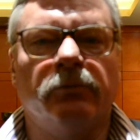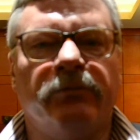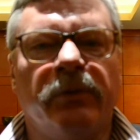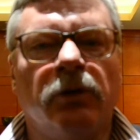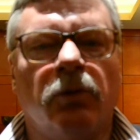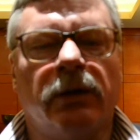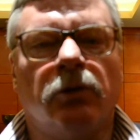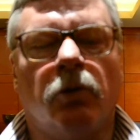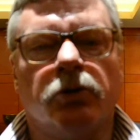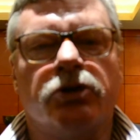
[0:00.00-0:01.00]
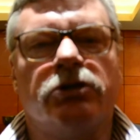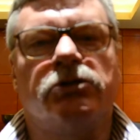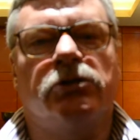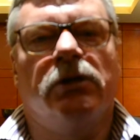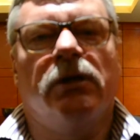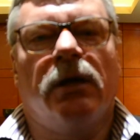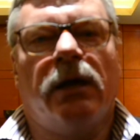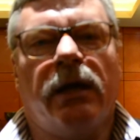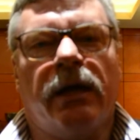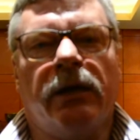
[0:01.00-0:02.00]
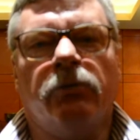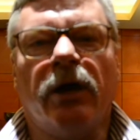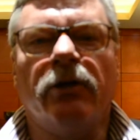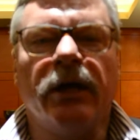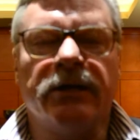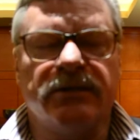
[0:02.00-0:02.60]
been quite cautious, and we're only